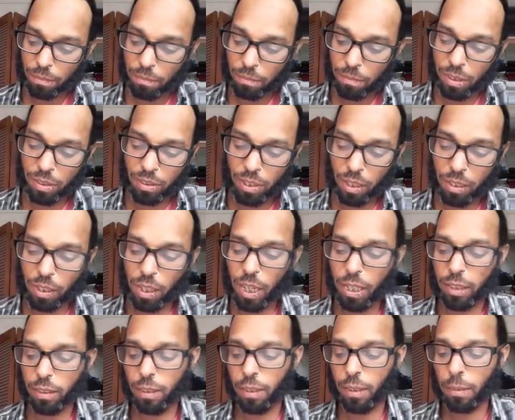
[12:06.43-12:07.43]
He said
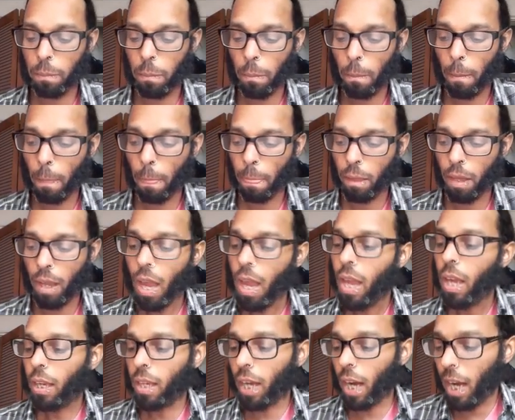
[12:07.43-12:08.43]
kindly.
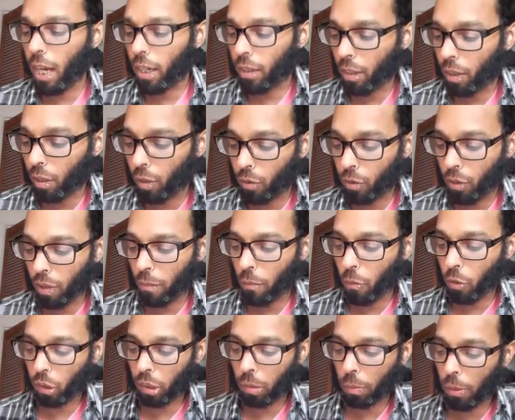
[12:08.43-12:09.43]
God knows you have
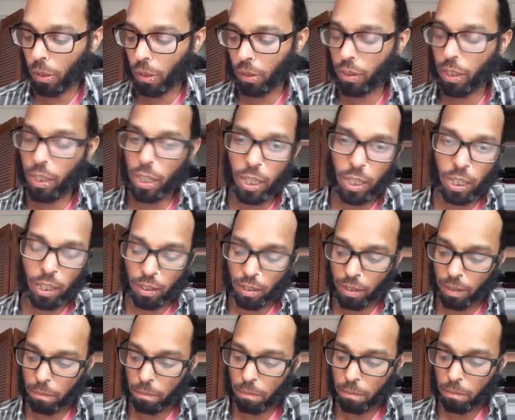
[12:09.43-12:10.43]
more spirit than any of
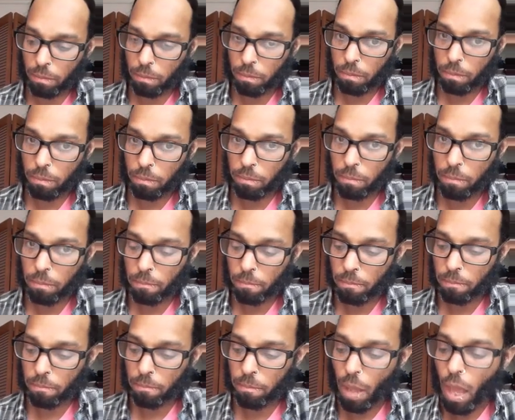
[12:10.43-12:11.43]
them.
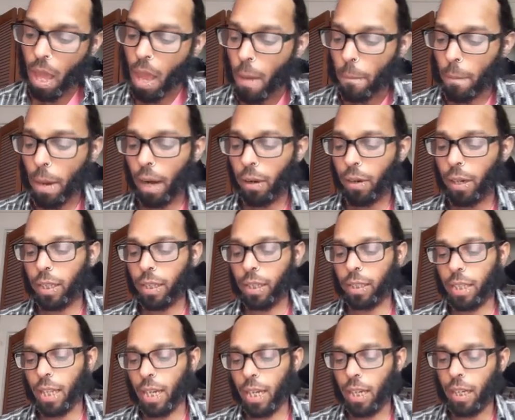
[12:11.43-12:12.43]
Parried
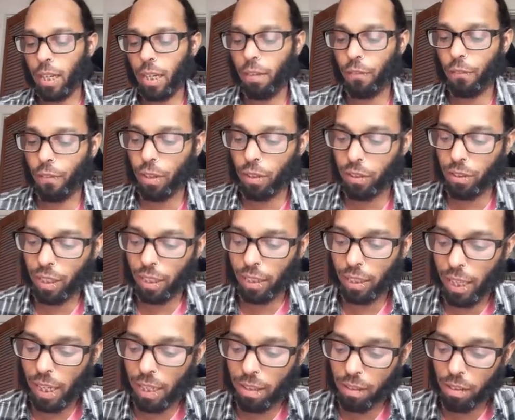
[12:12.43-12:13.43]
again, he fears the
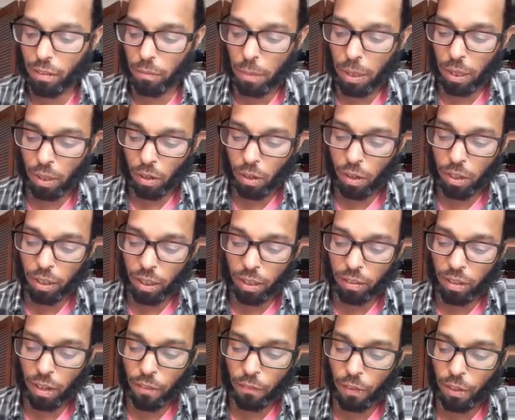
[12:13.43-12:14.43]
lancet of my art as
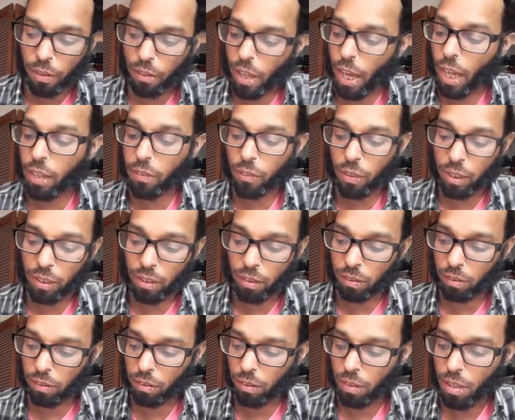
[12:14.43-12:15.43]
I fear that of
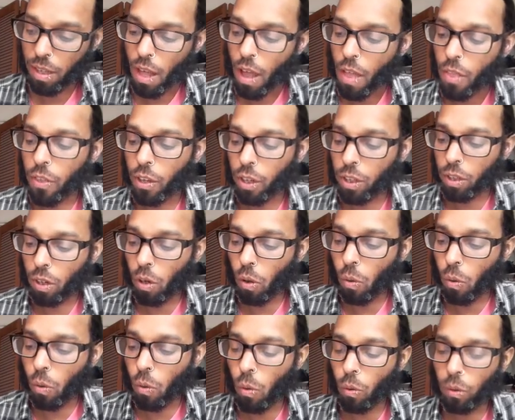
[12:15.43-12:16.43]
his, the
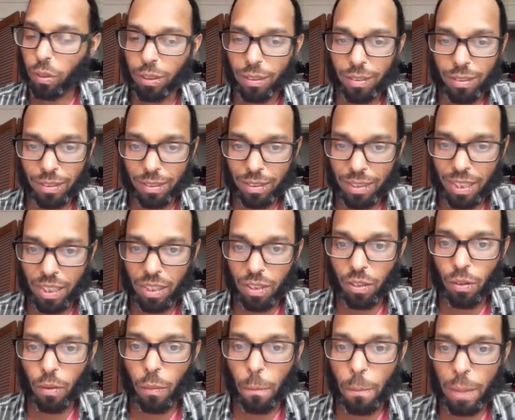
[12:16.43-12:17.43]
cold
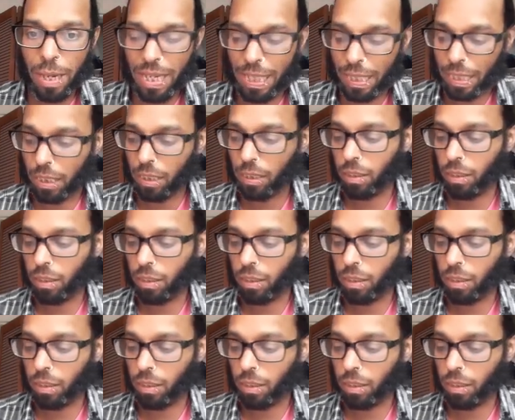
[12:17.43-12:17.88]
steel pen.